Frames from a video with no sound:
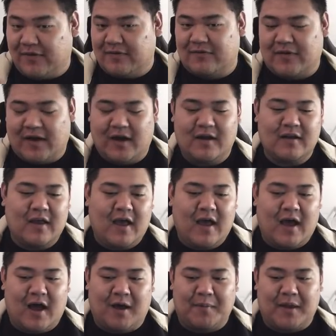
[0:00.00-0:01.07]
card,
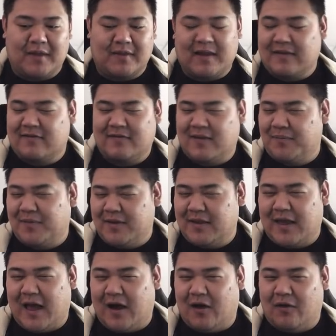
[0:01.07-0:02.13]
and that's typically
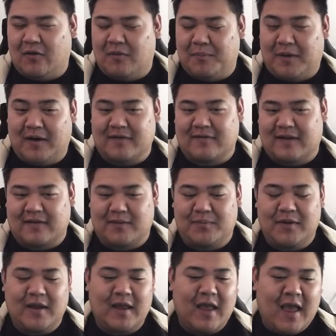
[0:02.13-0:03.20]
how monks like to
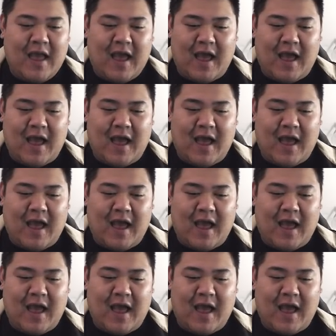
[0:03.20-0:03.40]
play.